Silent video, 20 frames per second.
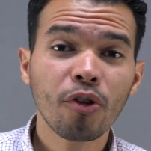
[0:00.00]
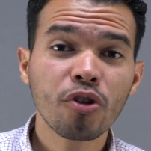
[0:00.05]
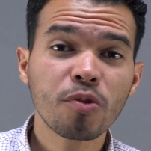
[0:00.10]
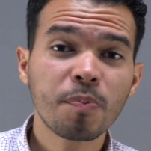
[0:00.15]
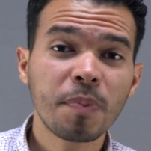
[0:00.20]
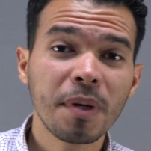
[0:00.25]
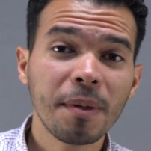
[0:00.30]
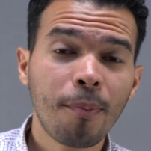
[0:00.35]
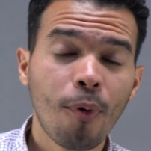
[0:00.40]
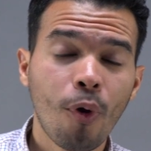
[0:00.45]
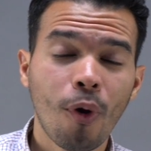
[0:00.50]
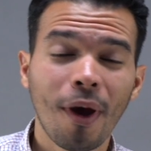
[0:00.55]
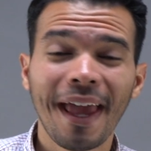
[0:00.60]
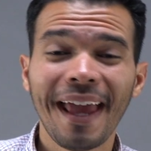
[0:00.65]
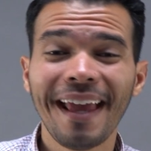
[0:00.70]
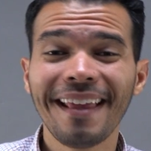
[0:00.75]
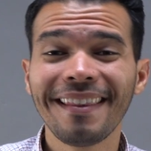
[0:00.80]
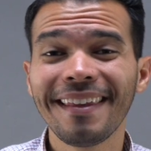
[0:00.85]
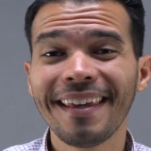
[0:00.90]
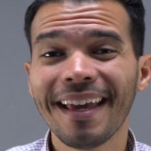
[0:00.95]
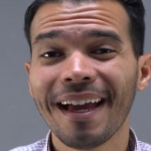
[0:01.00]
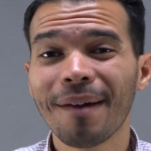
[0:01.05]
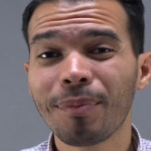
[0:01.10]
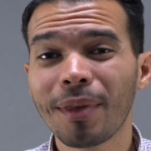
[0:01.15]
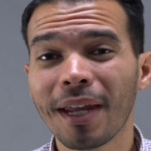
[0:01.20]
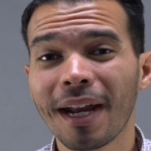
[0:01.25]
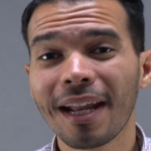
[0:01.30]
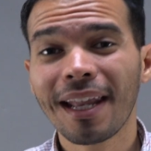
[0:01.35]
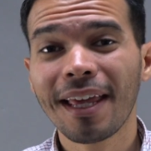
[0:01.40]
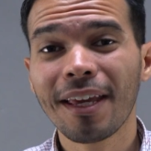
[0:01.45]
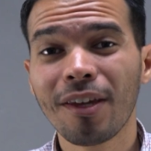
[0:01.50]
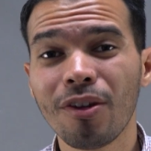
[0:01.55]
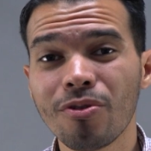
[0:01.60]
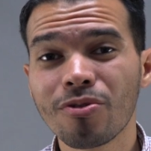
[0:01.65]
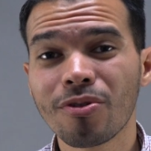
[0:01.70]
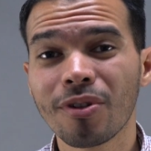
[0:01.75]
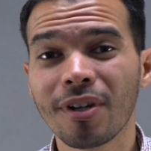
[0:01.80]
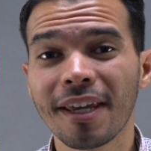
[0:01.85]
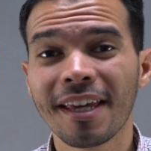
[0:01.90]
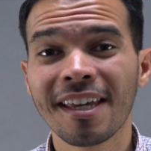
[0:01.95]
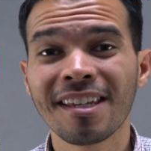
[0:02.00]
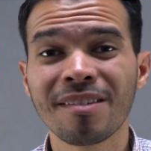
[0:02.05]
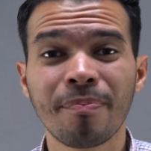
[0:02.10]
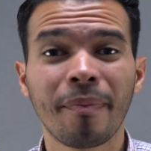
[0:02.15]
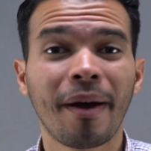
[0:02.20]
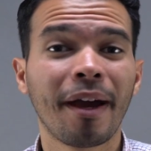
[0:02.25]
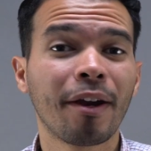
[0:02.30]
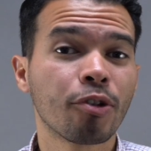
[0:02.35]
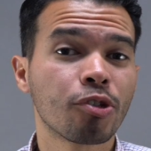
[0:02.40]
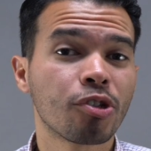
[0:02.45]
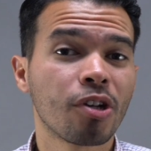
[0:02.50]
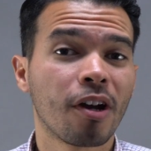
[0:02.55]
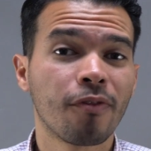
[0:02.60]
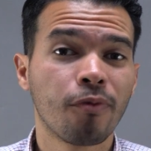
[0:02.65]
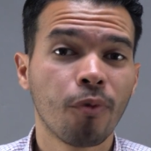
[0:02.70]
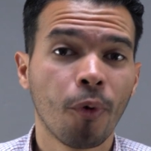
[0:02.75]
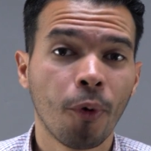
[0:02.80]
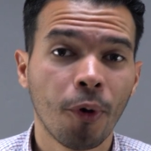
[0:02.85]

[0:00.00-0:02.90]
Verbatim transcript: of those people and the app that I like using is Microsoft